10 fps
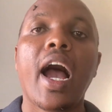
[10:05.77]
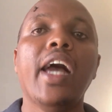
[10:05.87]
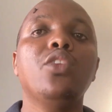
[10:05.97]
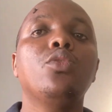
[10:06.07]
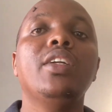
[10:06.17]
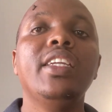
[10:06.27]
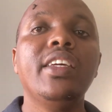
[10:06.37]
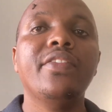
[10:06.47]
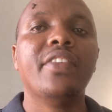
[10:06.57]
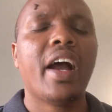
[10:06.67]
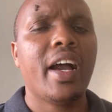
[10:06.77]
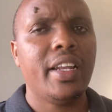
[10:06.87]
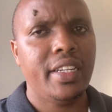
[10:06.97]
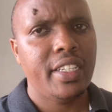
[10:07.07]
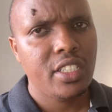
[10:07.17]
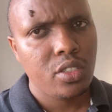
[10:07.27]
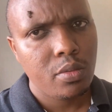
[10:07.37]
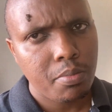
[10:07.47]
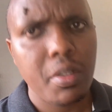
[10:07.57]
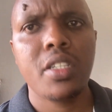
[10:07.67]
and to live a little
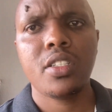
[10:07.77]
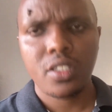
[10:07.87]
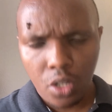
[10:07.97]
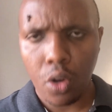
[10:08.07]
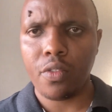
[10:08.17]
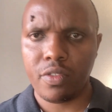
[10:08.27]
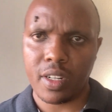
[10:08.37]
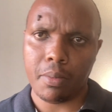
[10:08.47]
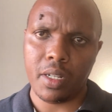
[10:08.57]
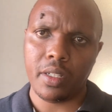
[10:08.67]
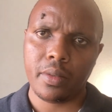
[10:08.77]
bit comfortably.